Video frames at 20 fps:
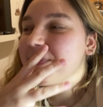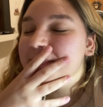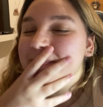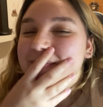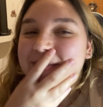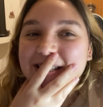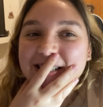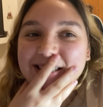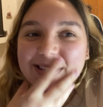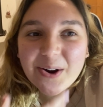
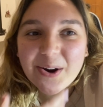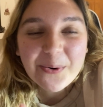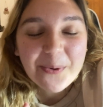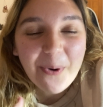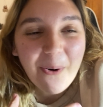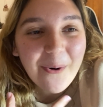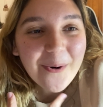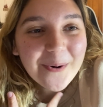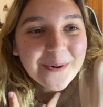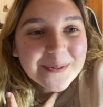so
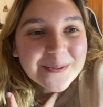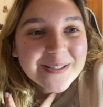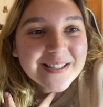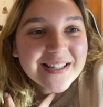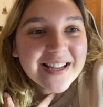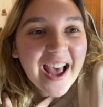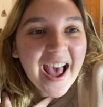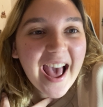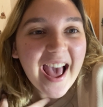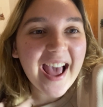old
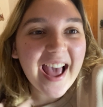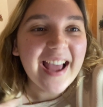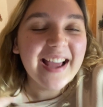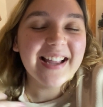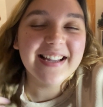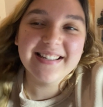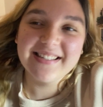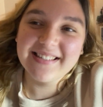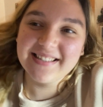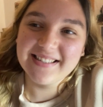
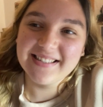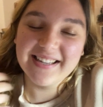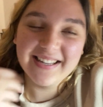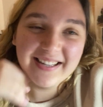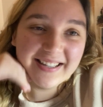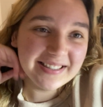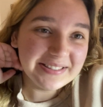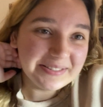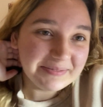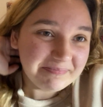and
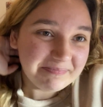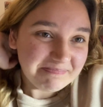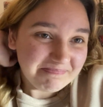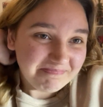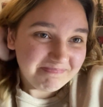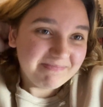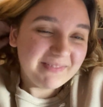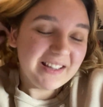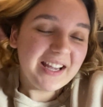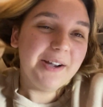
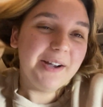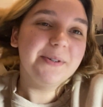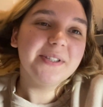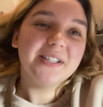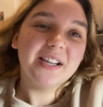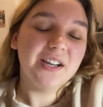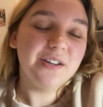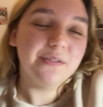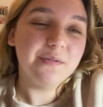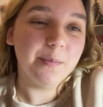it was
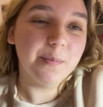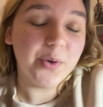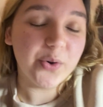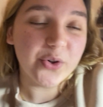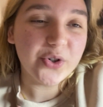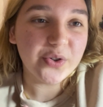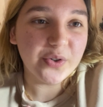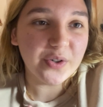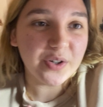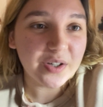kind of
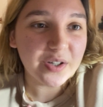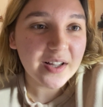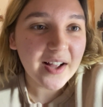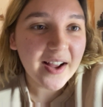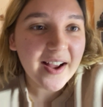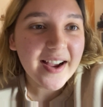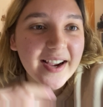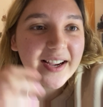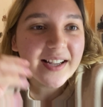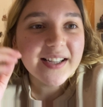emotional
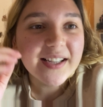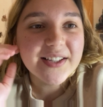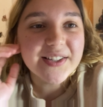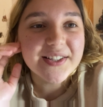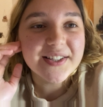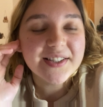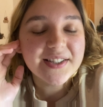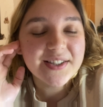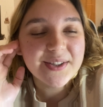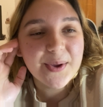
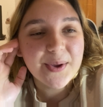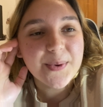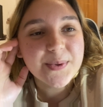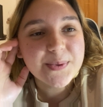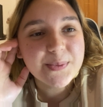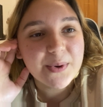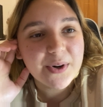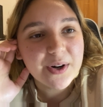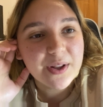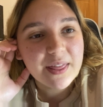because those
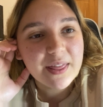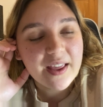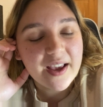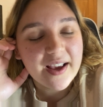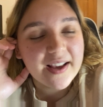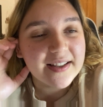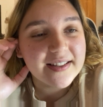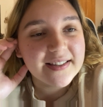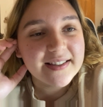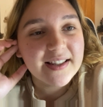were
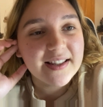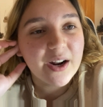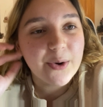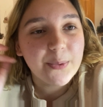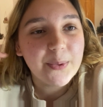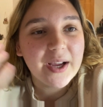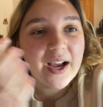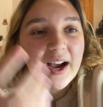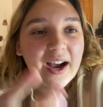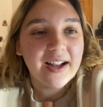things that
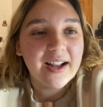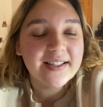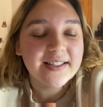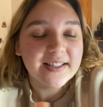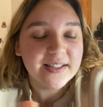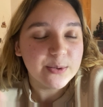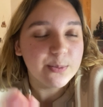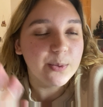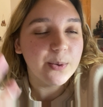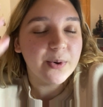we had
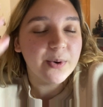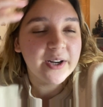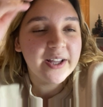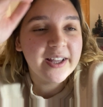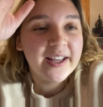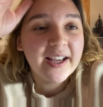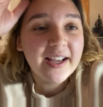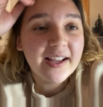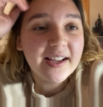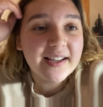since we were
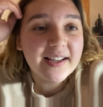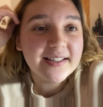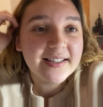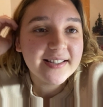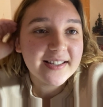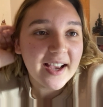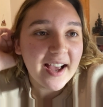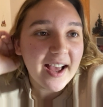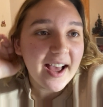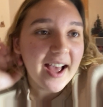kids
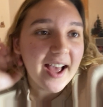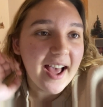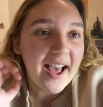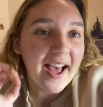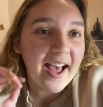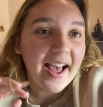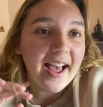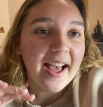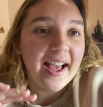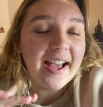
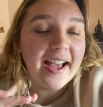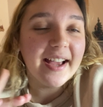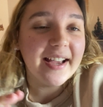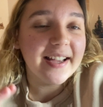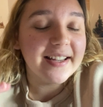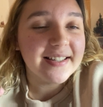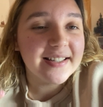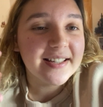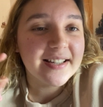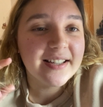
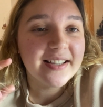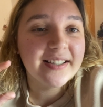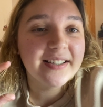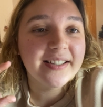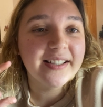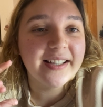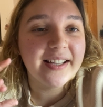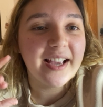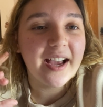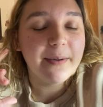and
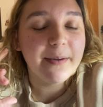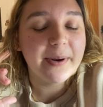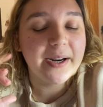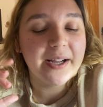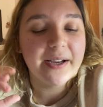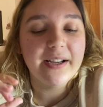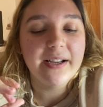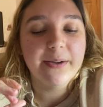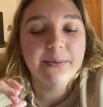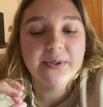yeah, but
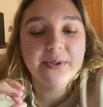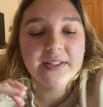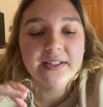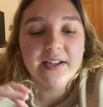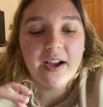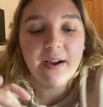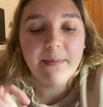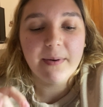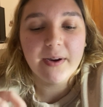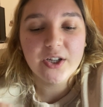it, it was
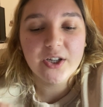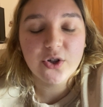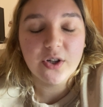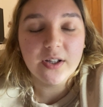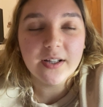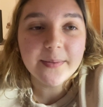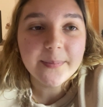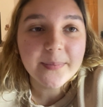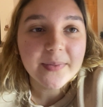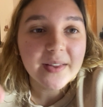time actually.